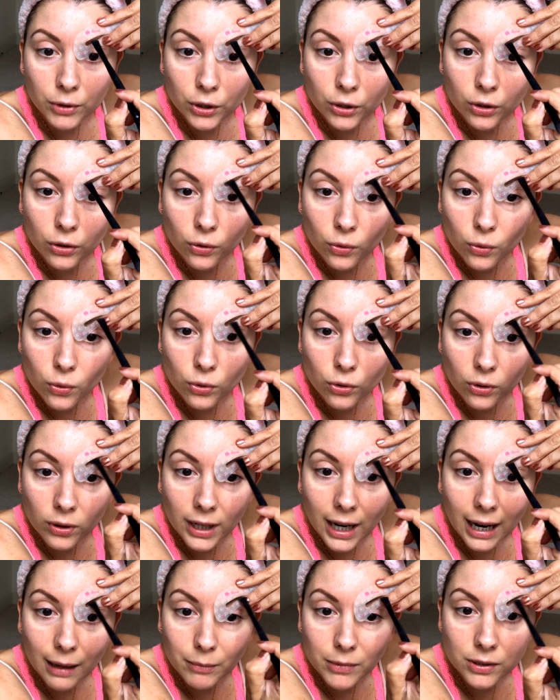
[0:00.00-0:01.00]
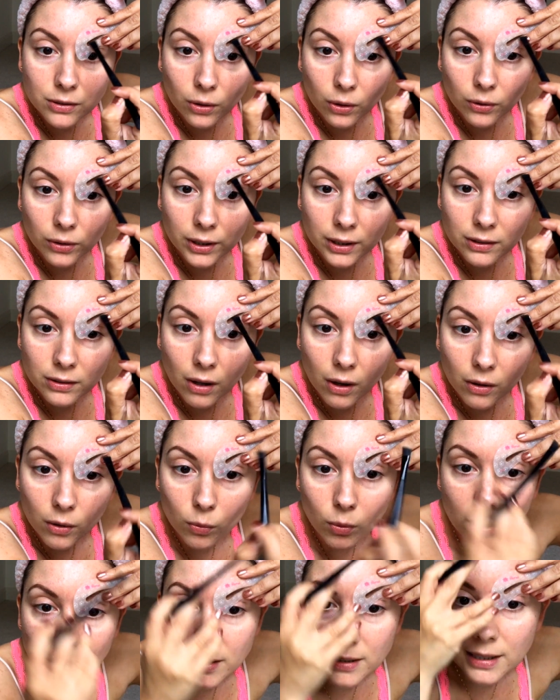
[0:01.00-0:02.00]
you can order on Amazon. These aren't
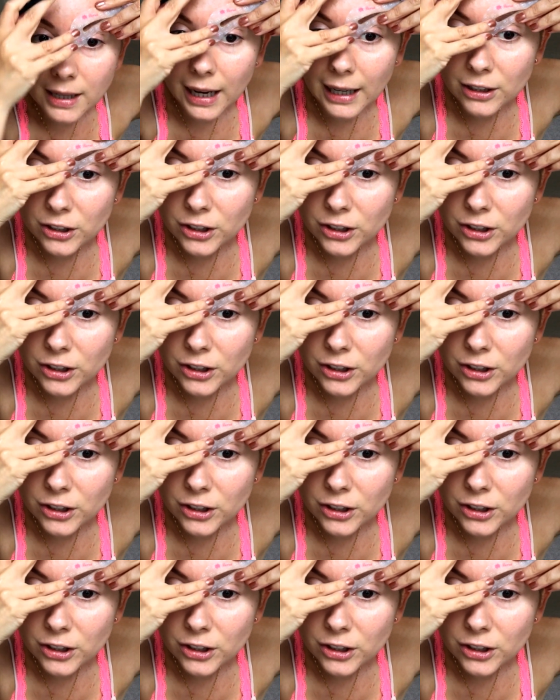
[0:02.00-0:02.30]
the ones that